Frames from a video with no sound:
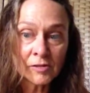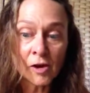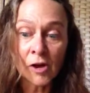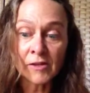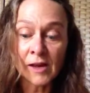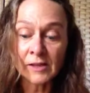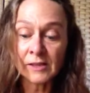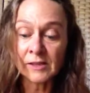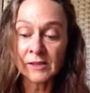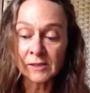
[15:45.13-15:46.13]
all
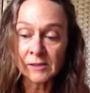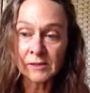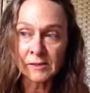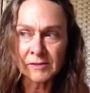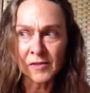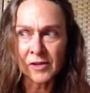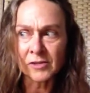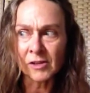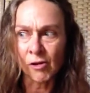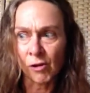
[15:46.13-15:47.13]
that is, as far
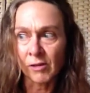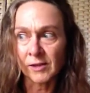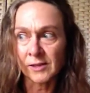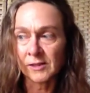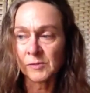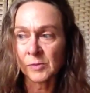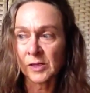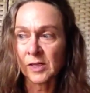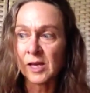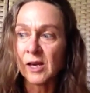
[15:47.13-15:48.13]
as not all that is, but